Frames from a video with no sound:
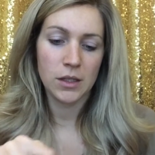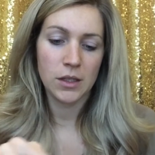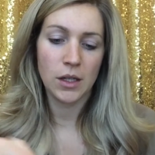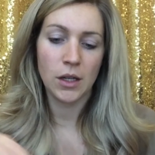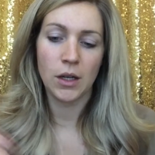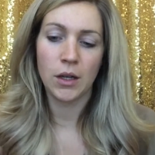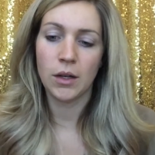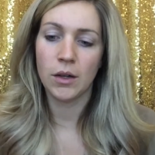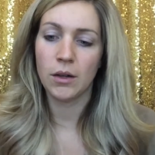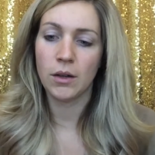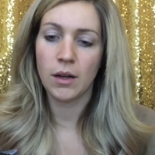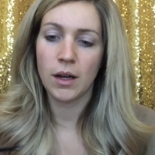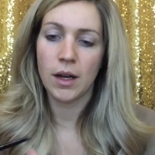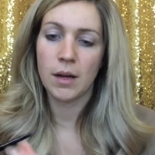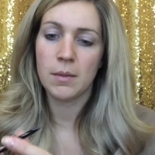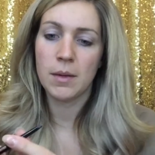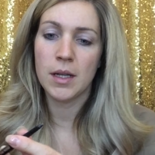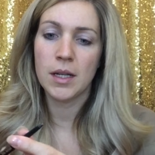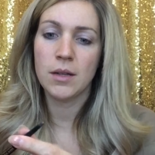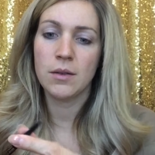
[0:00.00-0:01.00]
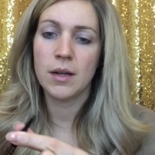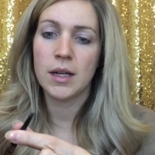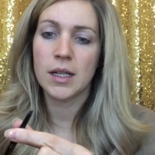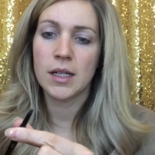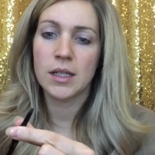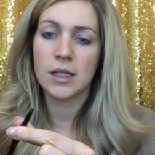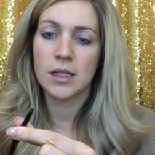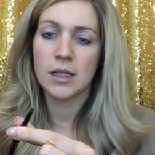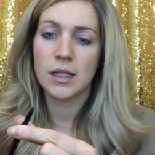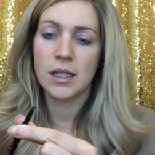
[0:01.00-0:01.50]
So
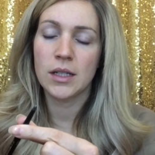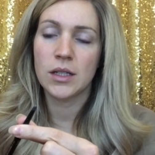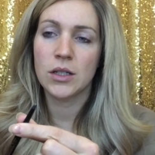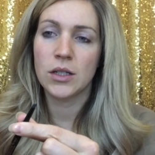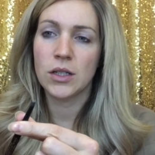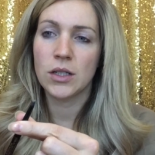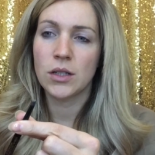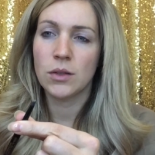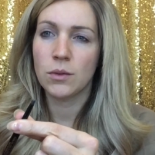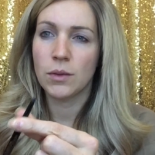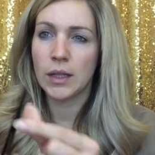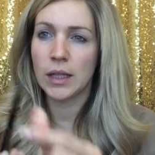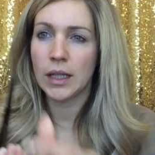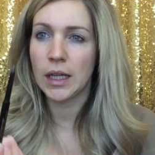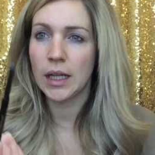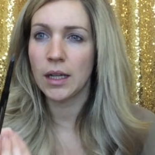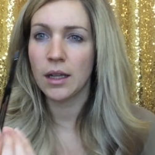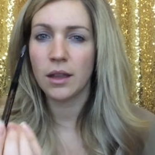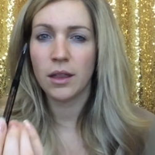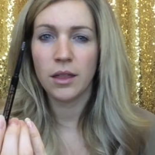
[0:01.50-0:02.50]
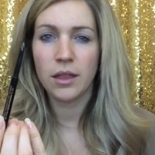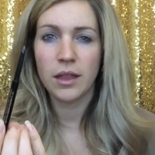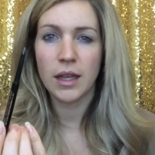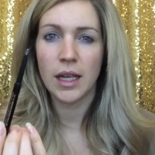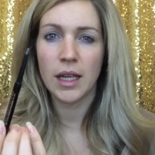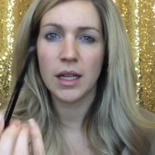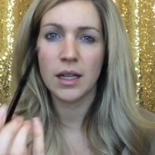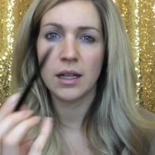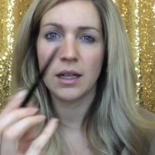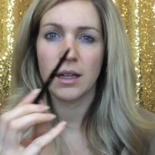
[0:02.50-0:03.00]
anyways, it's just a really
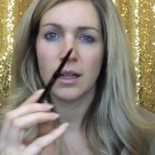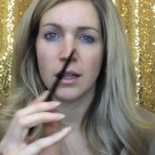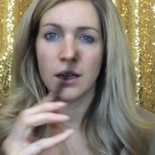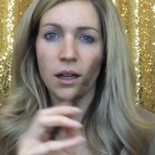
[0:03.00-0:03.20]
thin